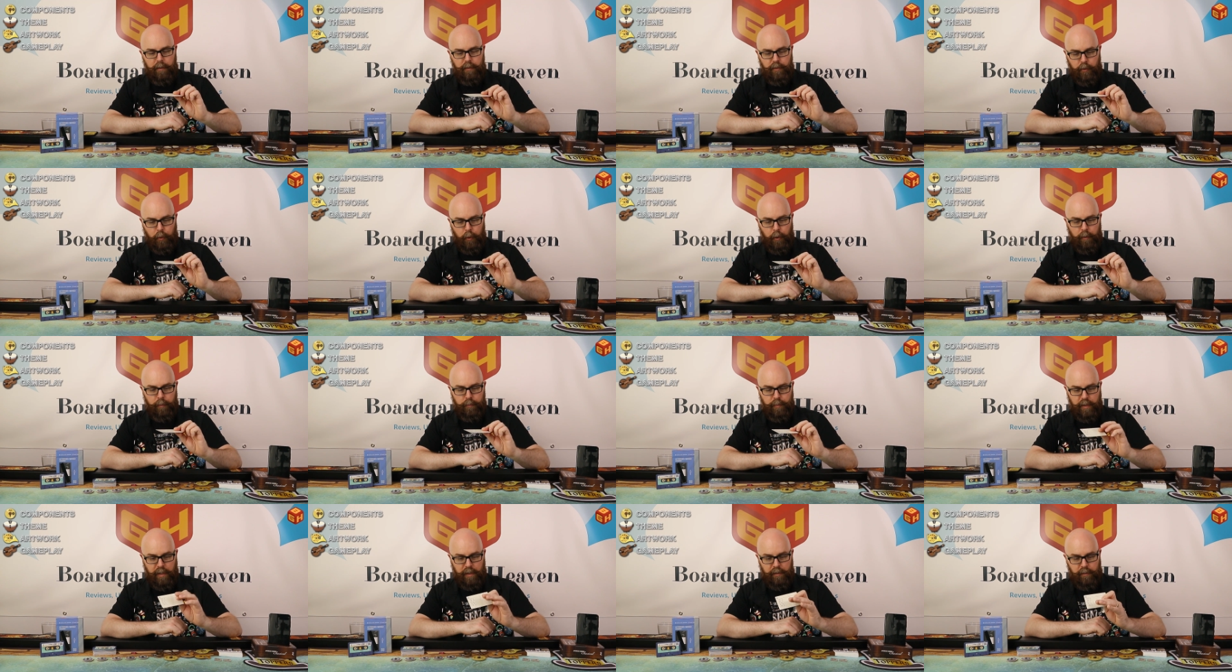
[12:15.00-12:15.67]

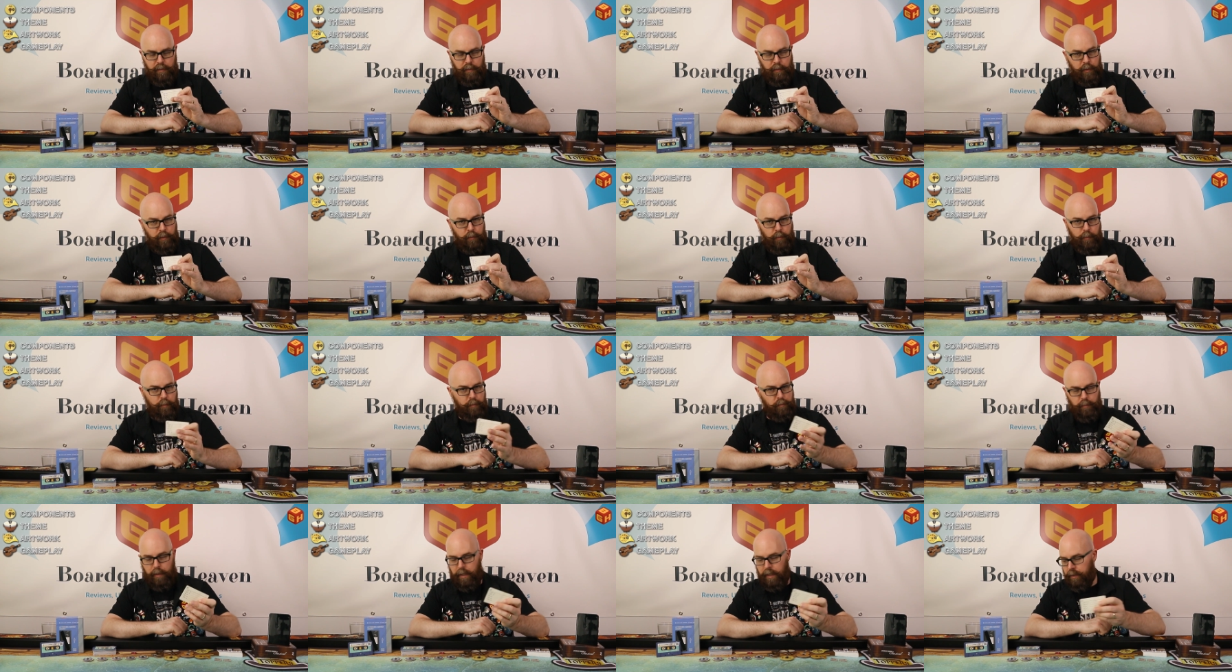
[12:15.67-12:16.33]
terms and
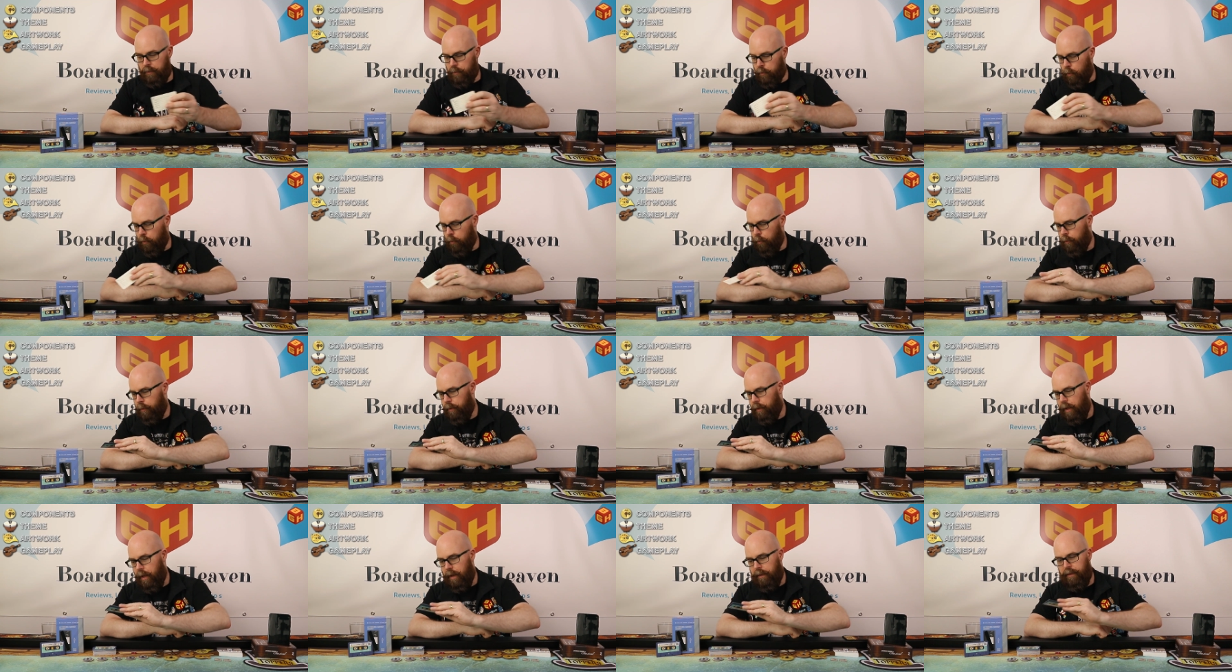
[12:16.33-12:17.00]
you
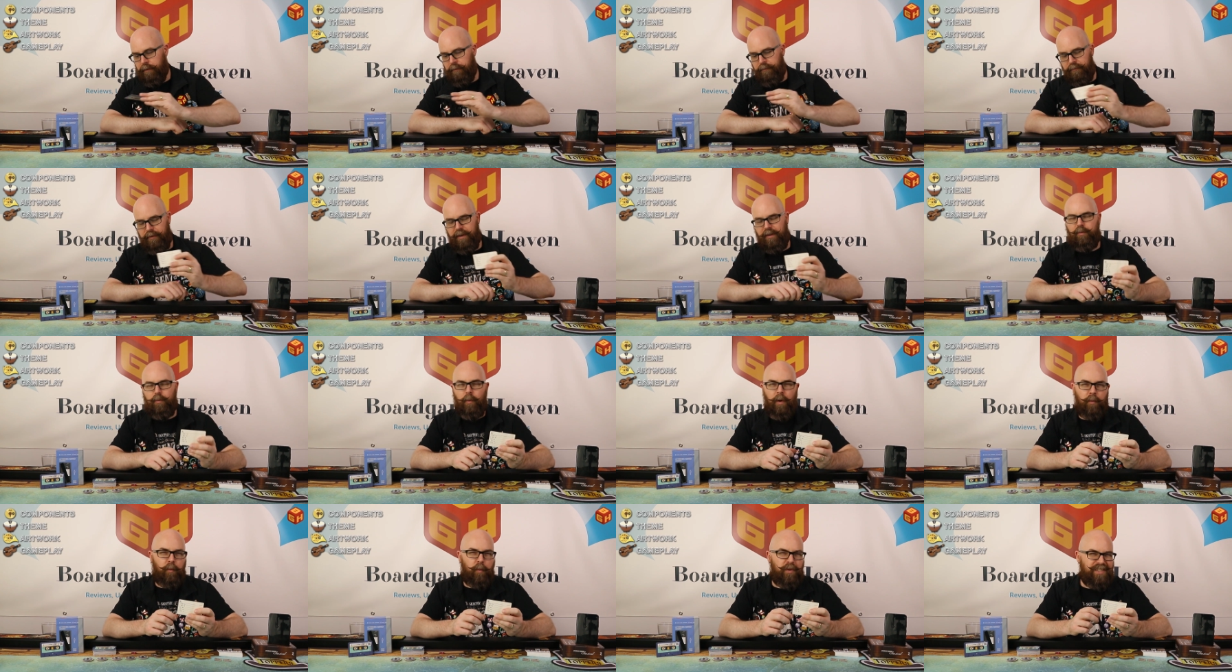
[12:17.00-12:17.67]
ignore the
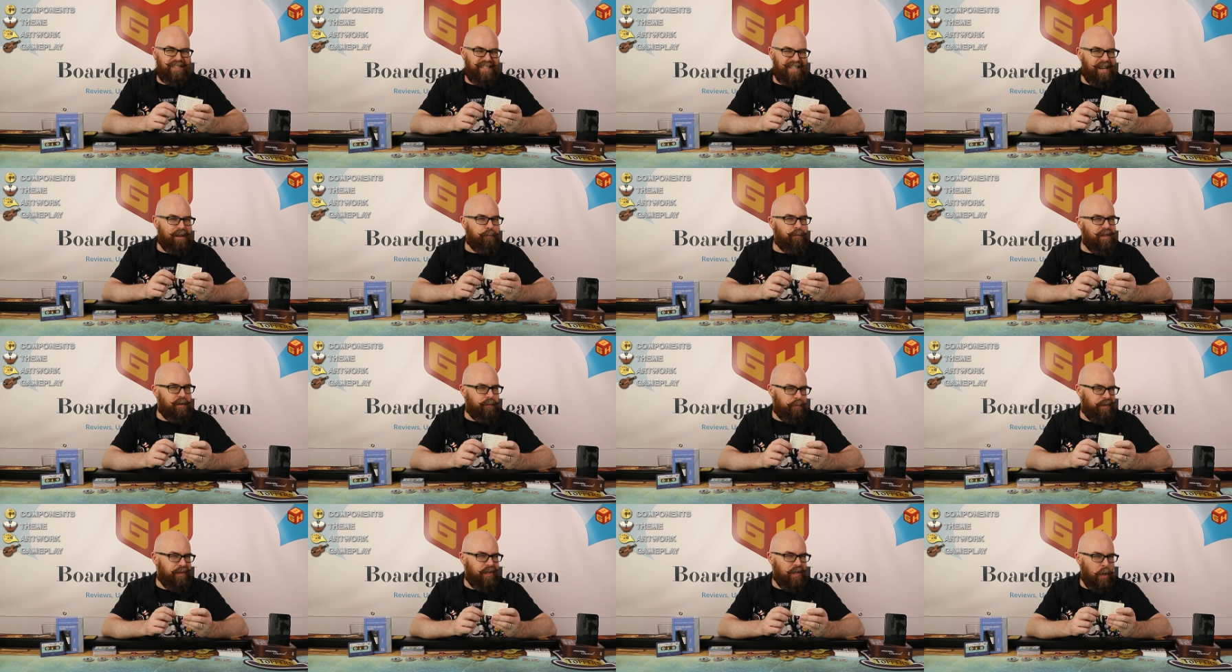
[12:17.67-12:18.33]
5th one, which can
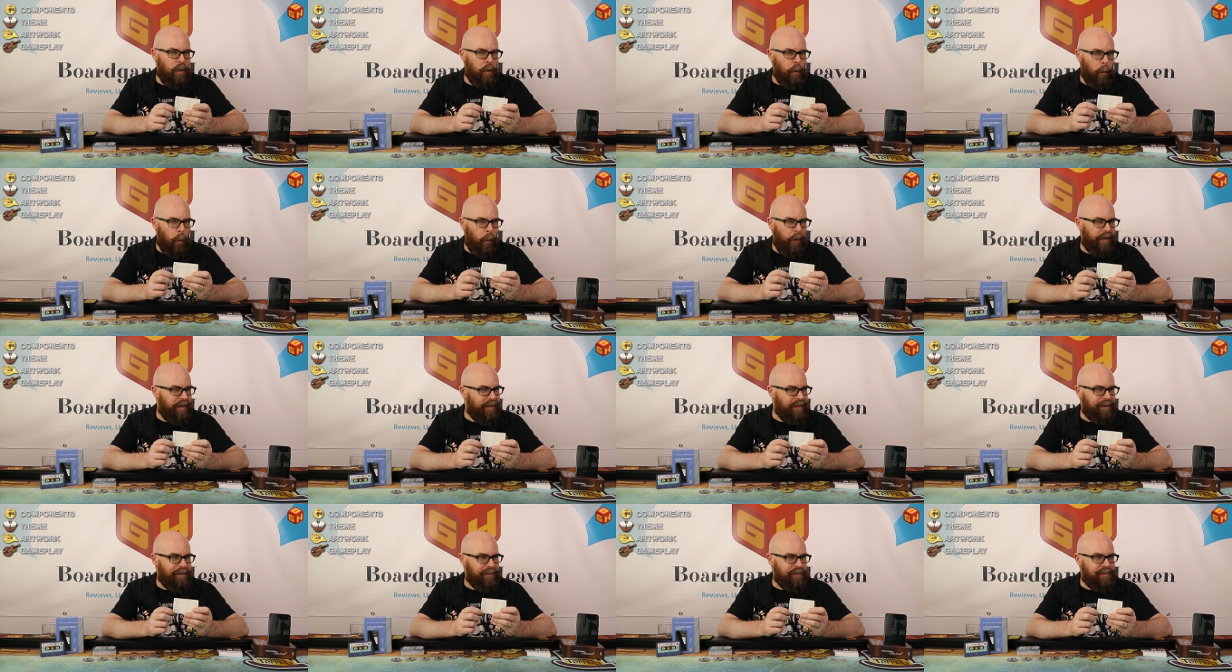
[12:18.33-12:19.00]
be a bit
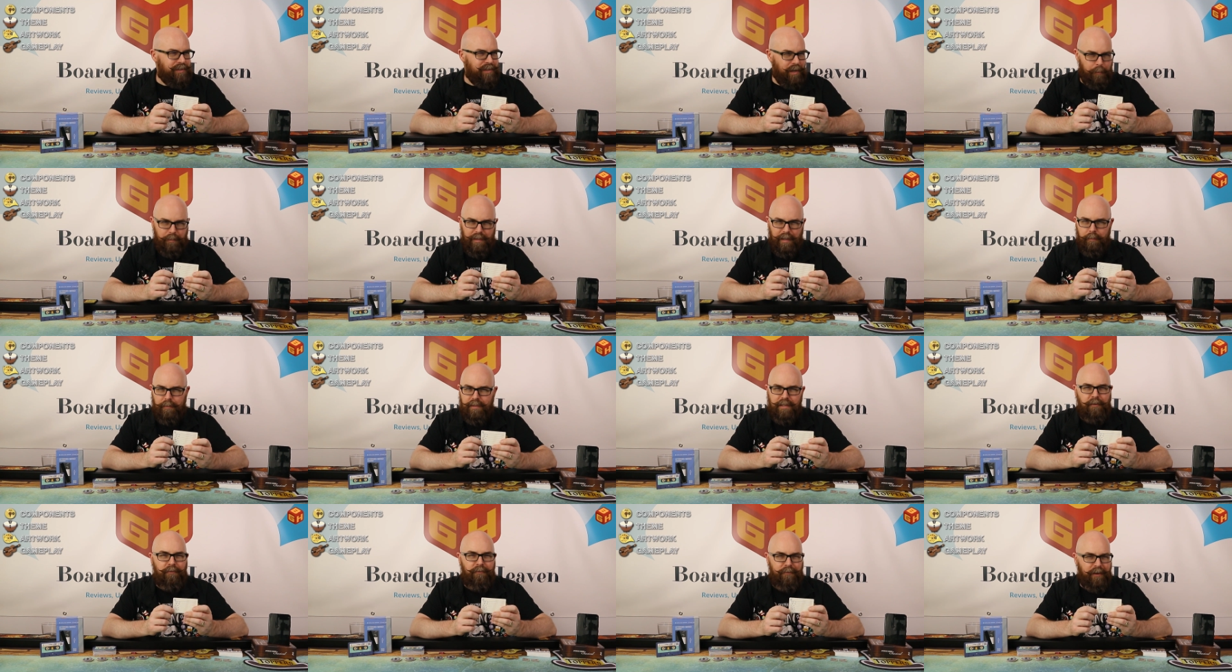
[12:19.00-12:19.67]
annoying because
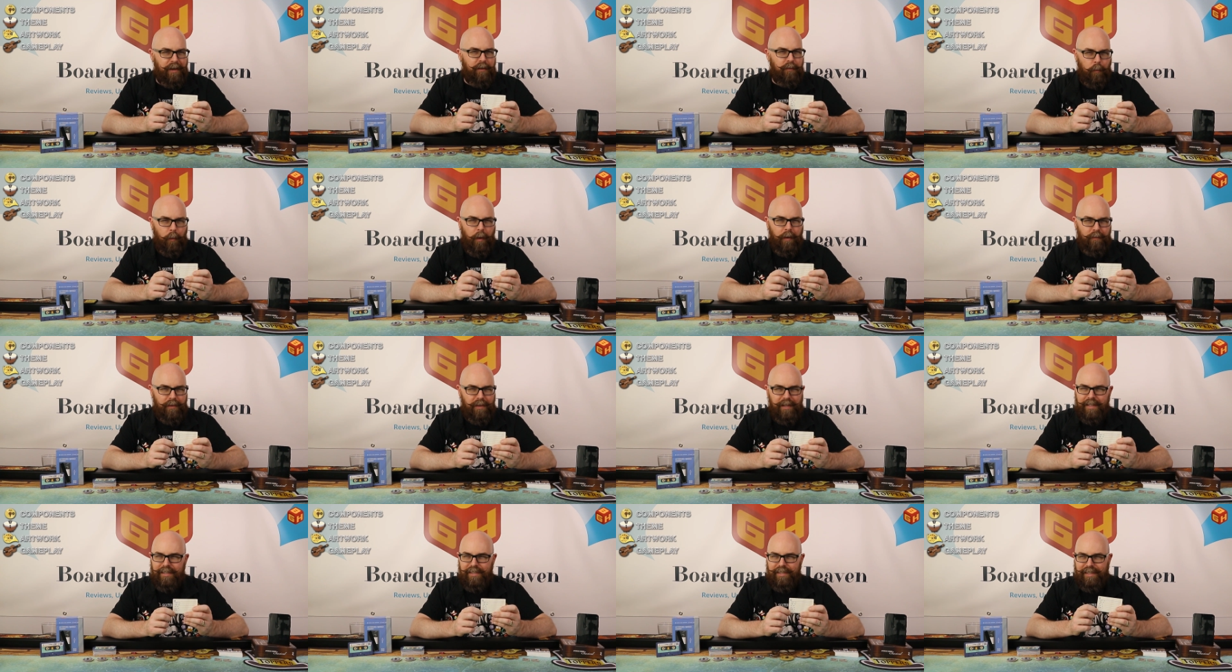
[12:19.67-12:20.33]
sometimes the 5th
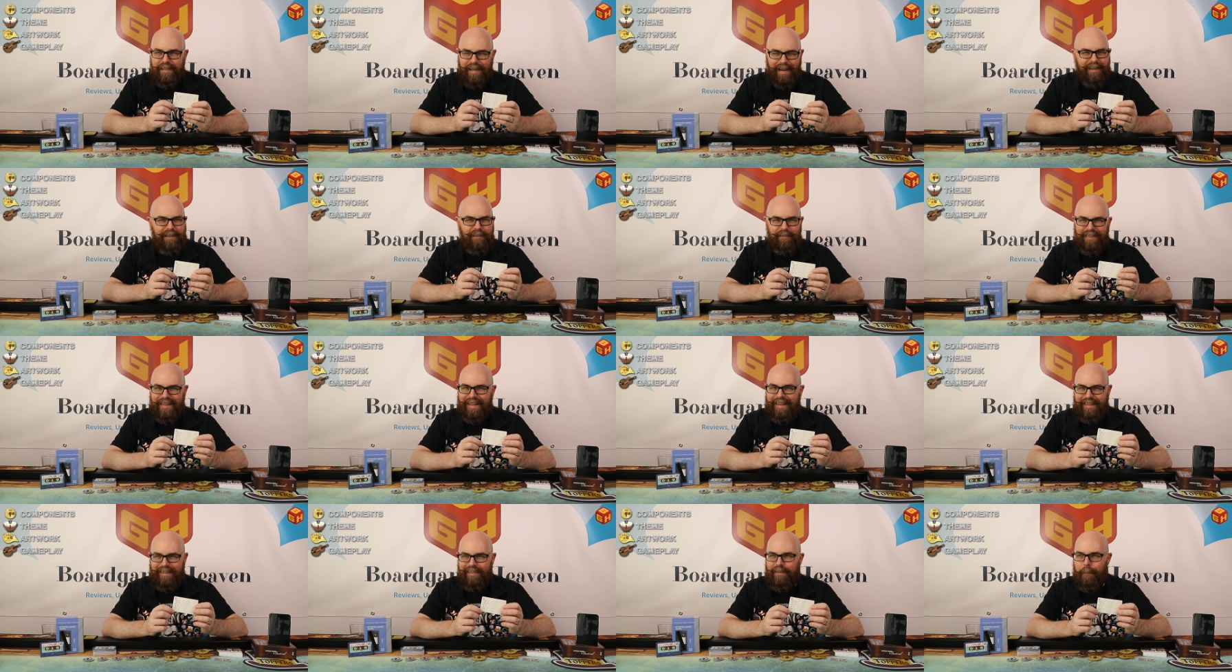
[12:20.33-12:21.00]
one is kind of
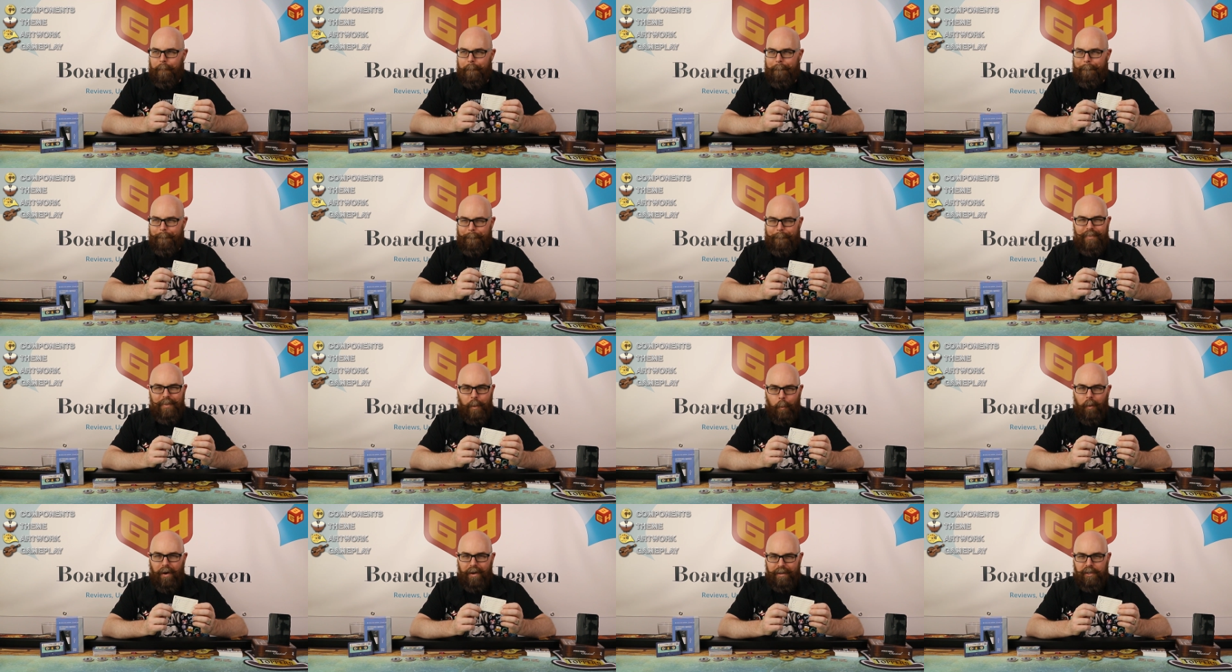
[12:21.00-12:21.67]
like
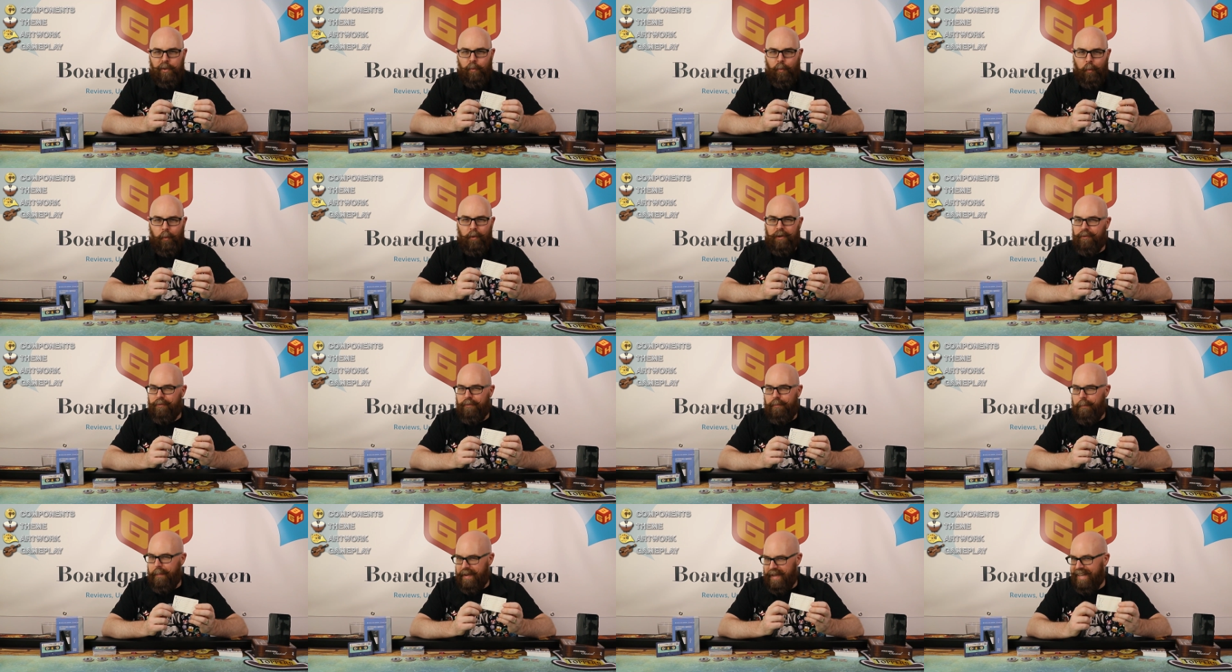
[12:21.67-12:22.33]
the one you would
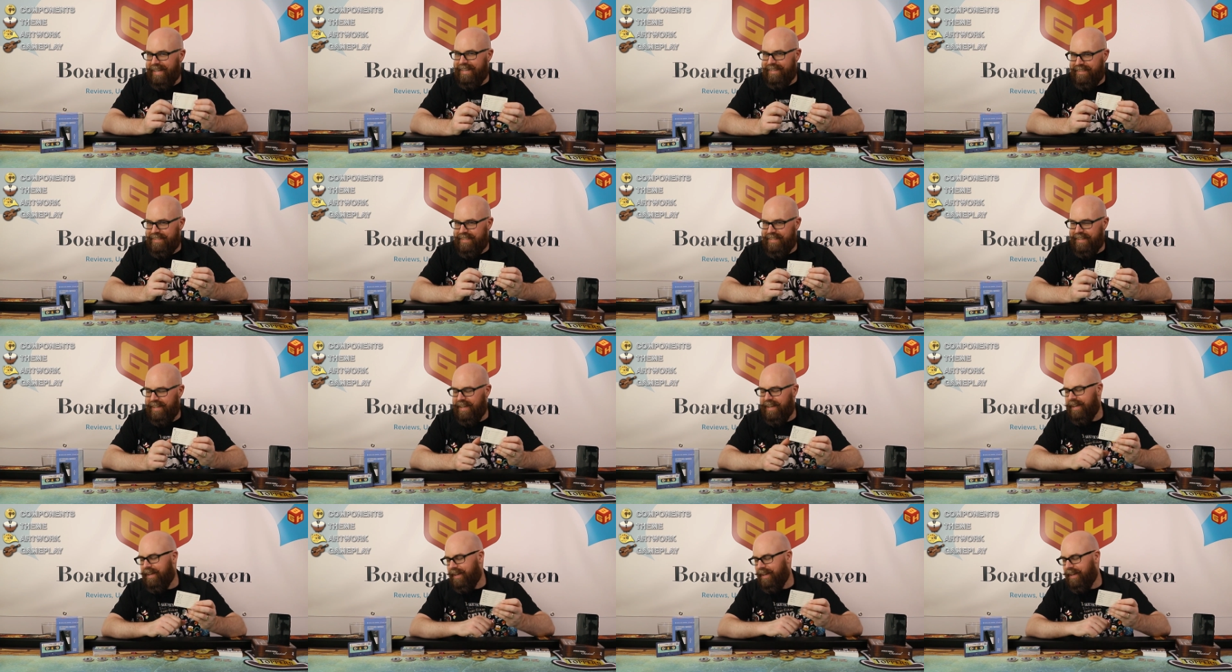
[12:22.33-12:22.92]
have picked.